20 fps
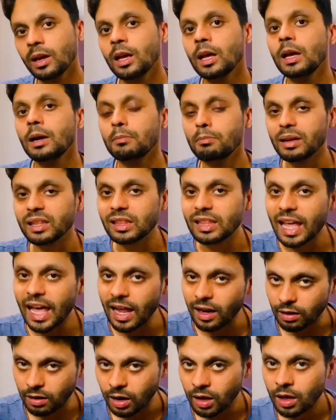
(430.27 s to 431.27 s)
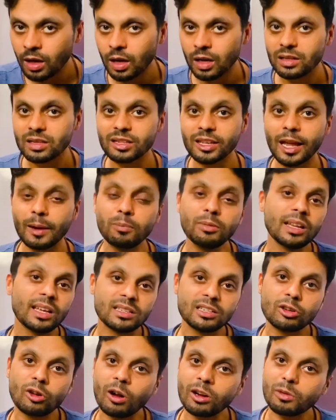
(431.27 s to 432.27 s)
but then skip does
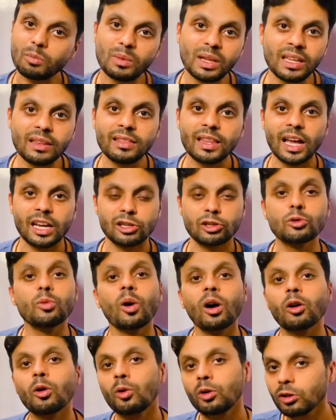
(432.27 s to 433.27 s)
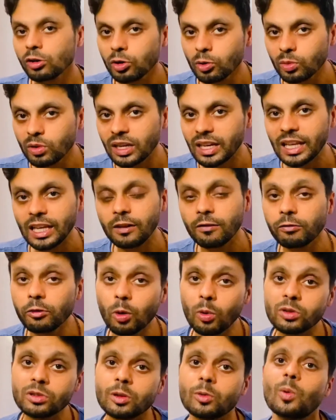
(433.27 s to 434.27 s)
not mean that you are going to leave
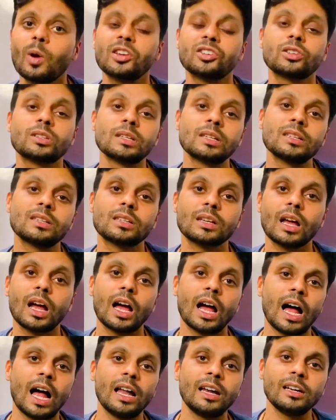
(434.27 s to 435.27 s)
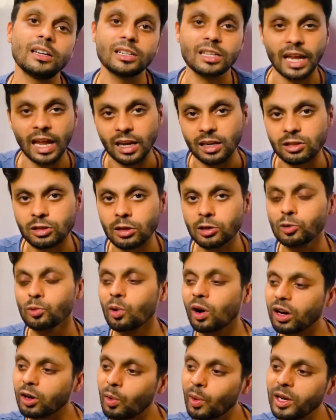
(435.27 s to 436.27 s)
those questions unticked. You
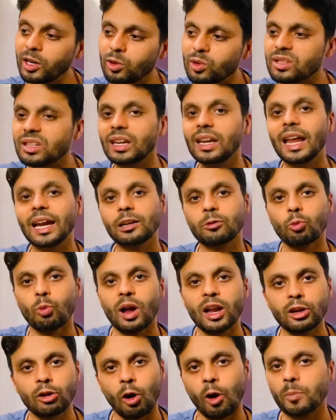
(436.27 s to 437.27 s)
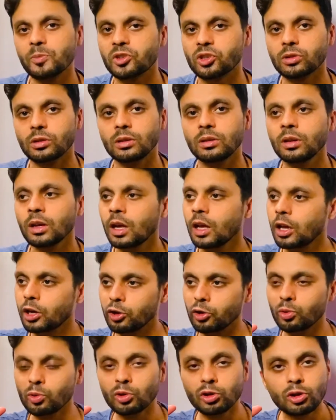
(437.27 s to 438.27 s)
are going to select one option,
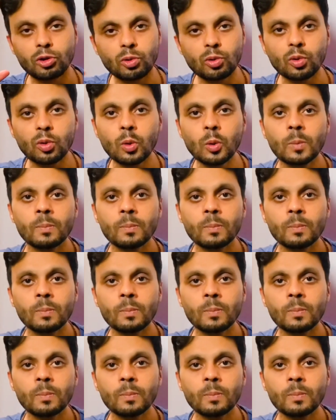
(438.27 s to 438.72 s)
you do